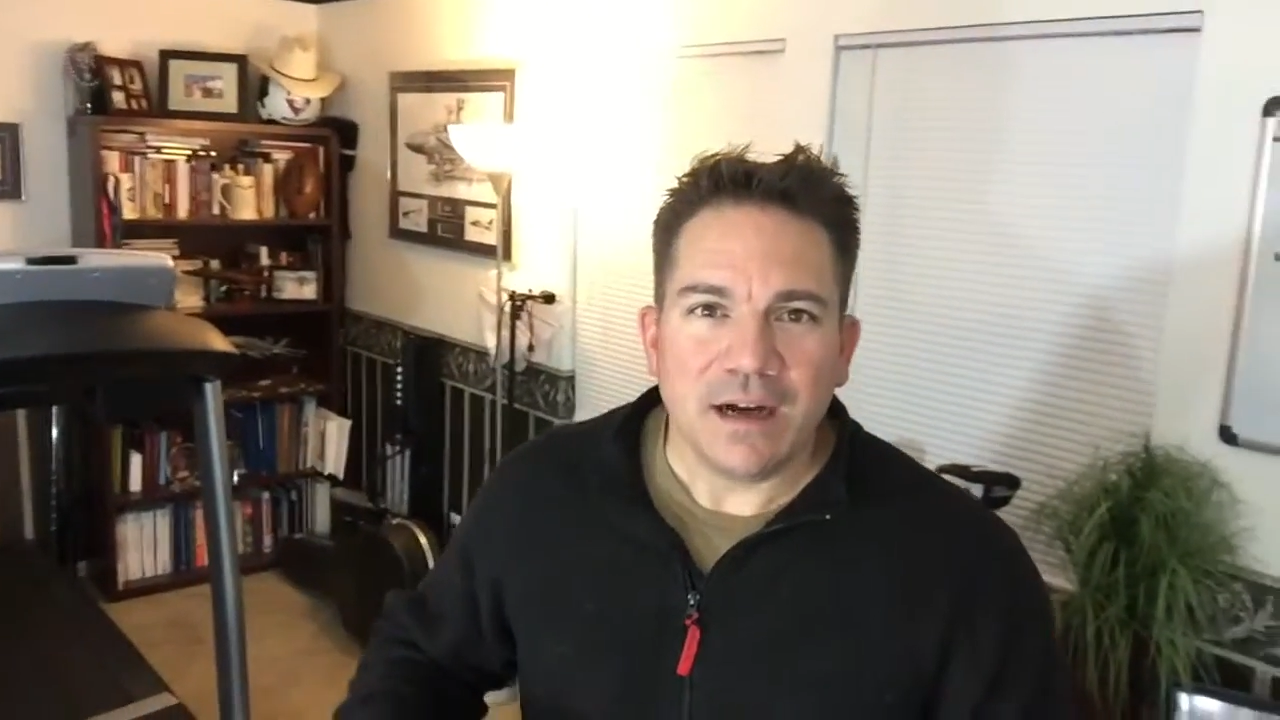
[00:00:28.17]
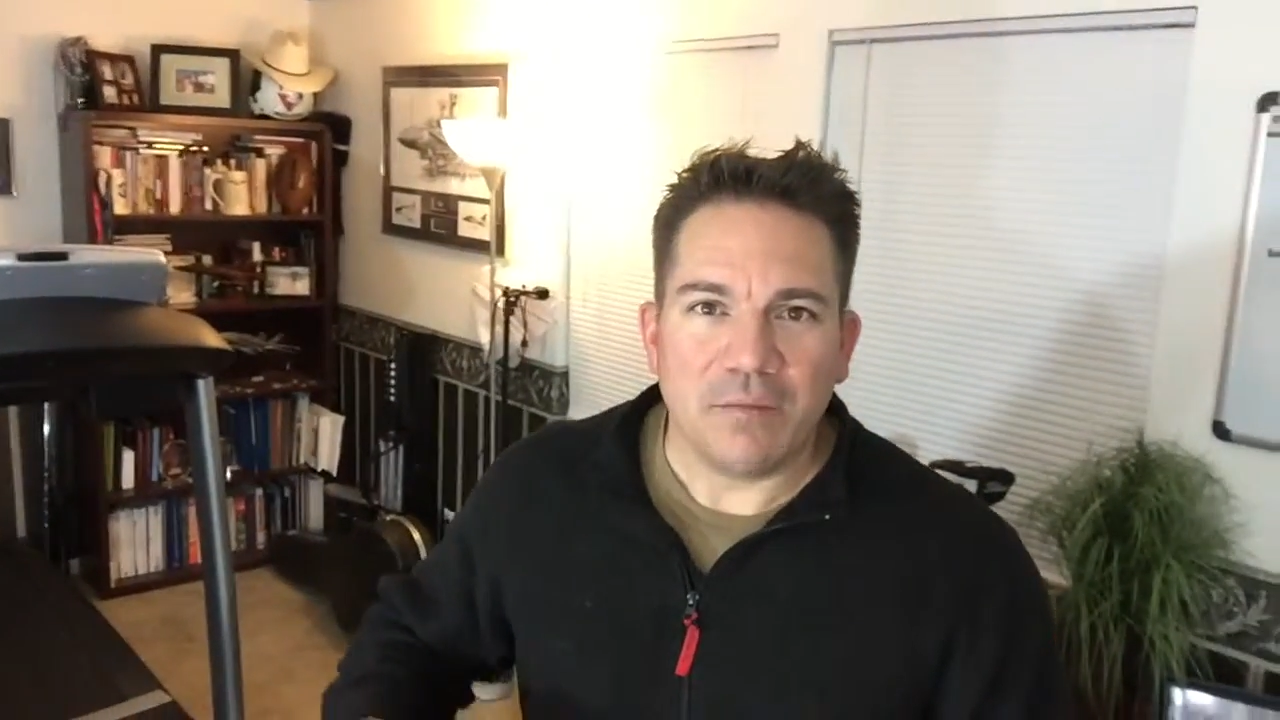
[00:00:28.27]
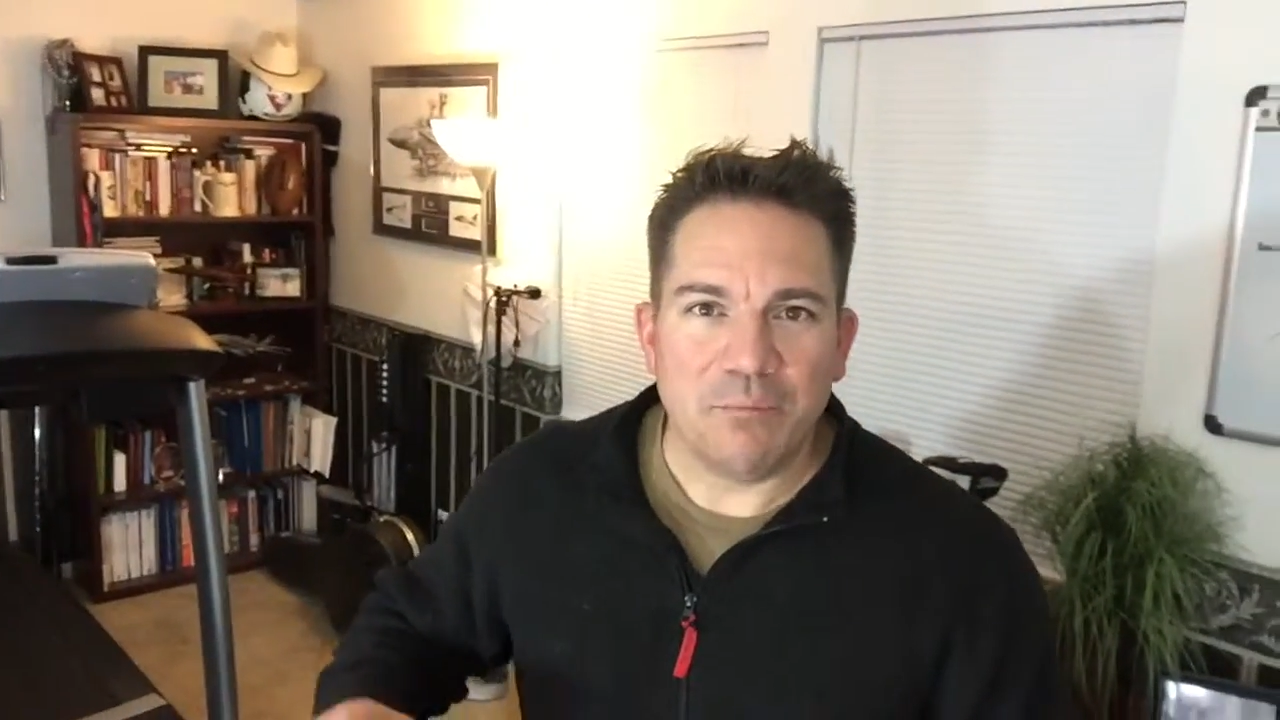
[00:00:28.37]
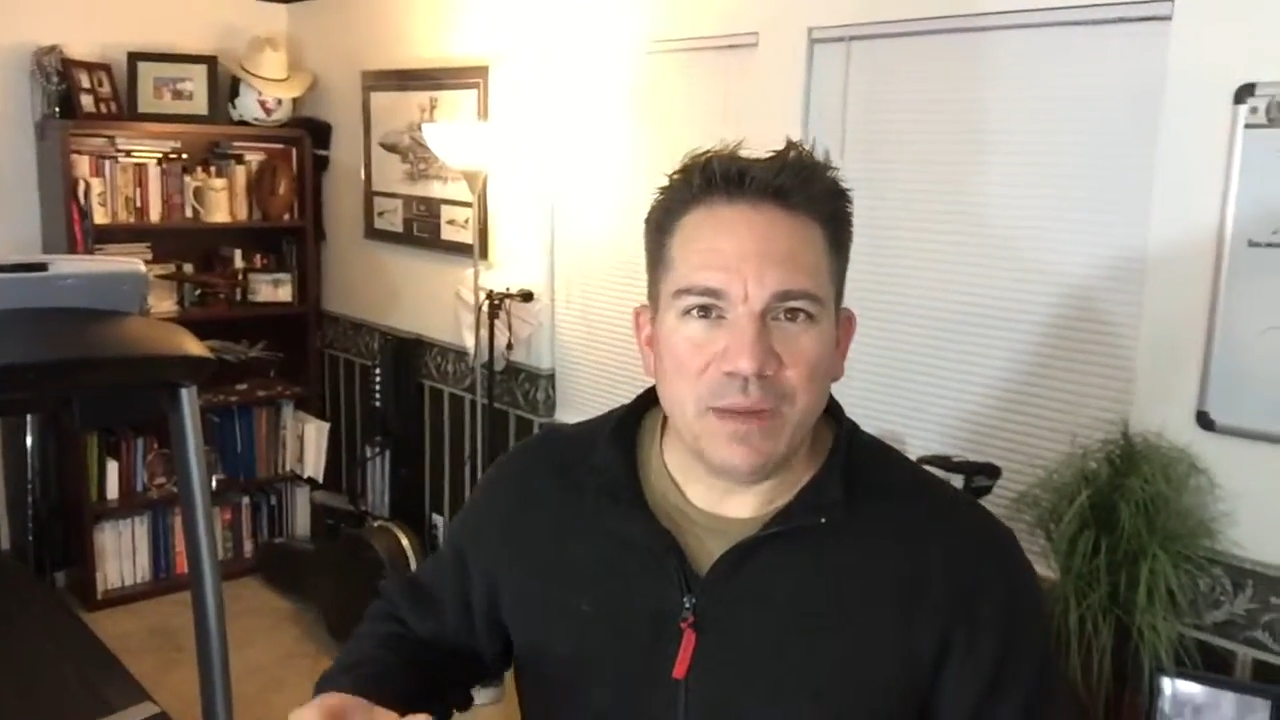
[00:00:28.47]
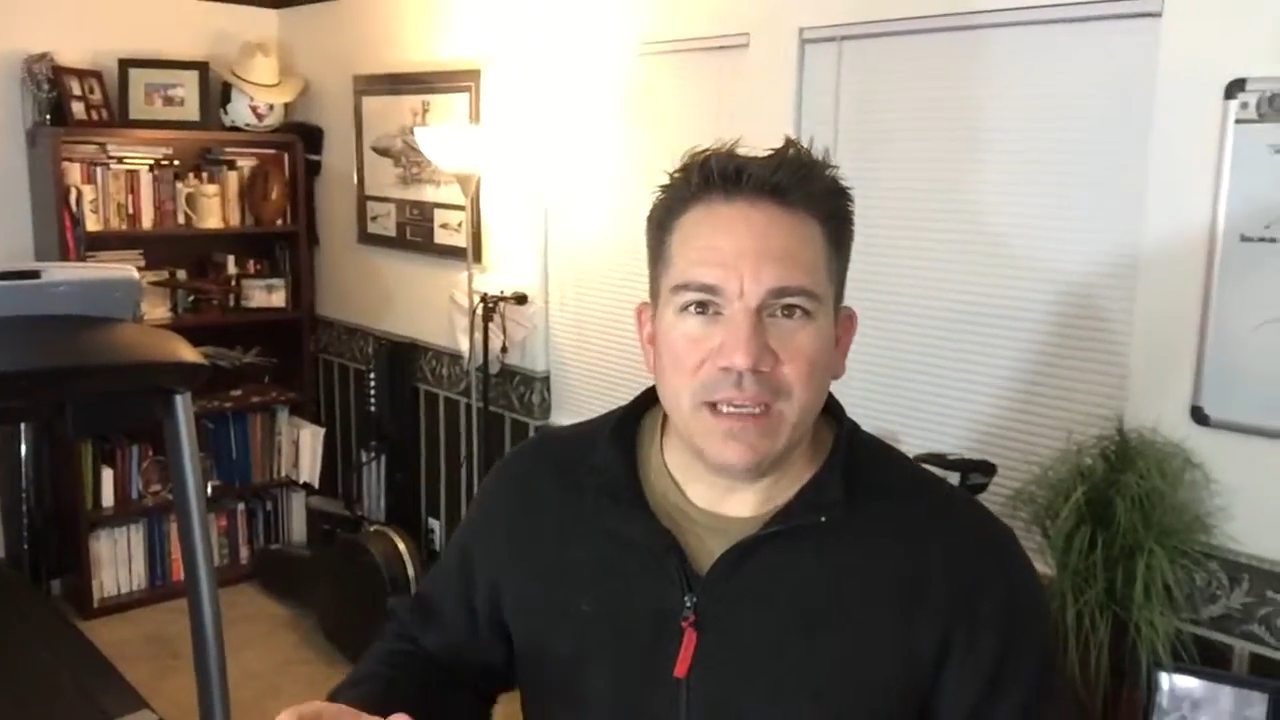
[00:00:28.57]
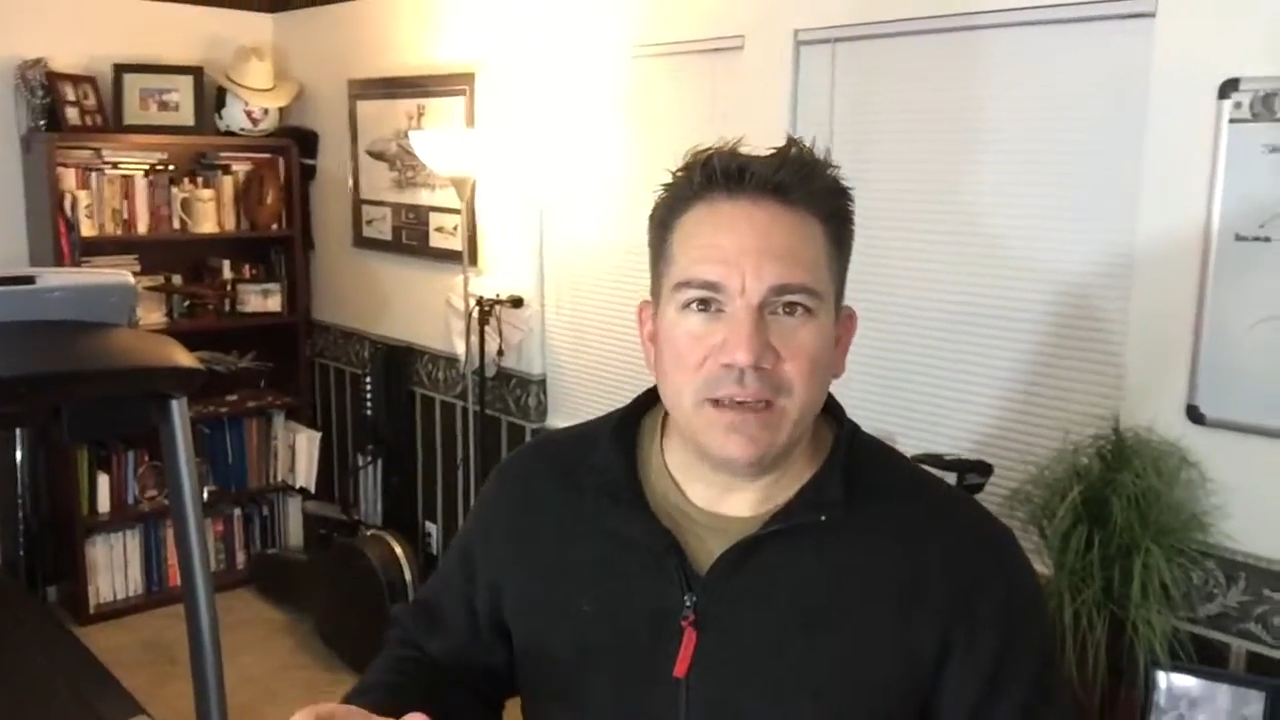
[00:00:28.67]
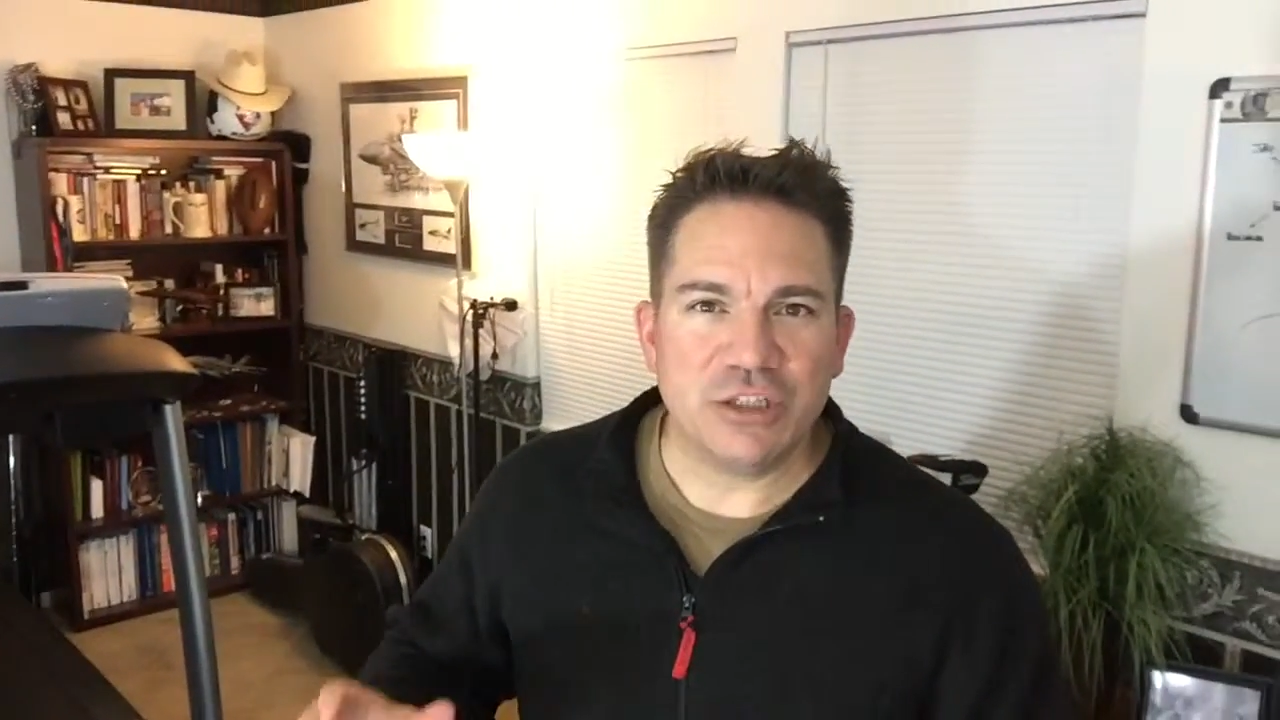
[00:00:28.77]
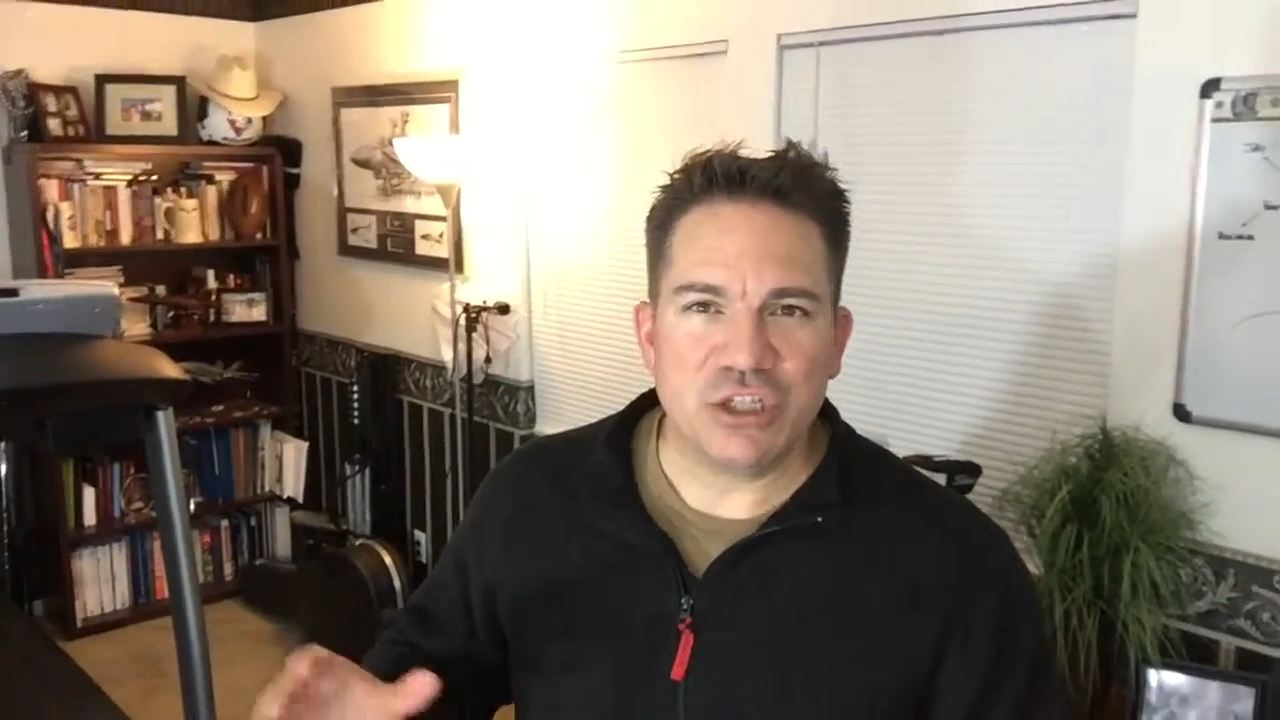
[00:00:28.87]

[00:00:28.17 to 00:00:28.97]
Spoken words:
a big